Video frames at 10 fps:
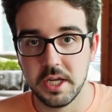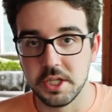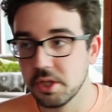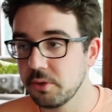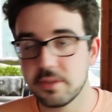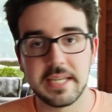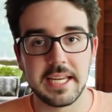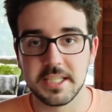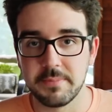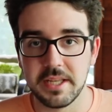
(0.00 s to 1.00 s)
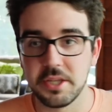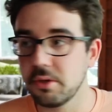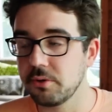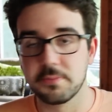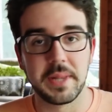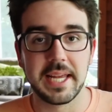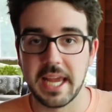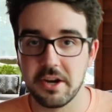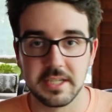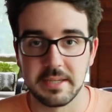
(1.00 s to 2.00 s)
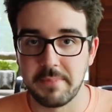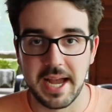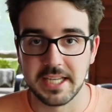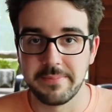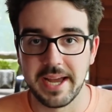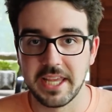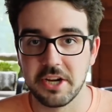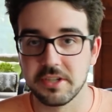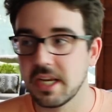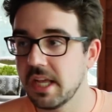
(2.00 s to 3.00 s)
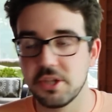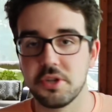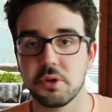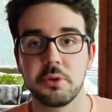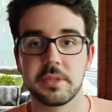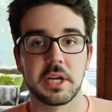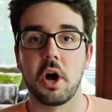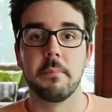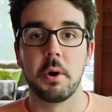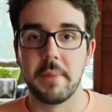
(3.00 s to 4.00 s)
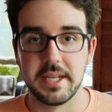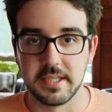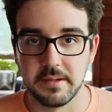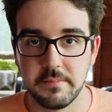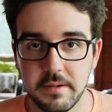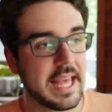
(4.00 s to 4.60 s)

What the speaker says: You lose Zane Smith, you lose Blake Harris in back-to-back years, you're losing all momentum.